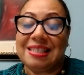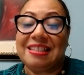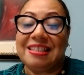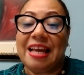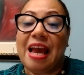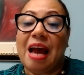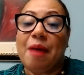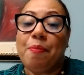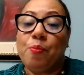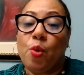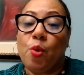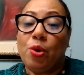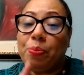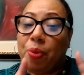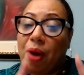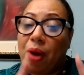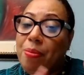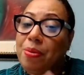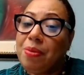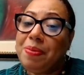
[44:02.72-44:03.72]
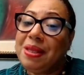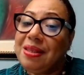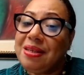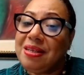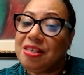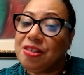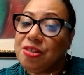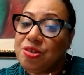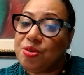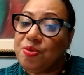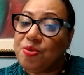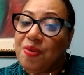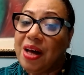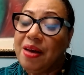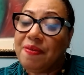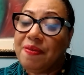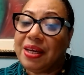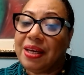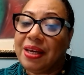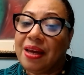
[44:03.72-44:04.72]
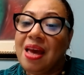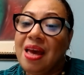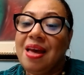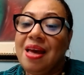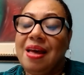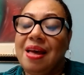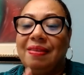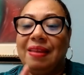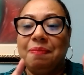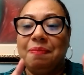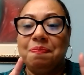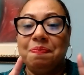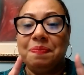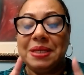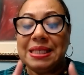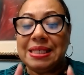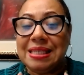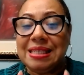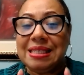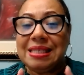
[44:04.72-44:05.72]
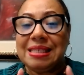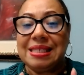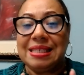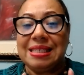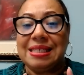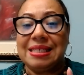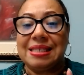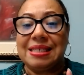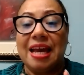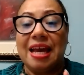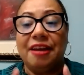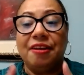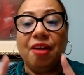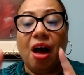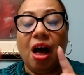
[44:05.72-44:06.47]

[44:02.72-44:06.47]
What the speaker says: they have more probabilities of surviving than businesses in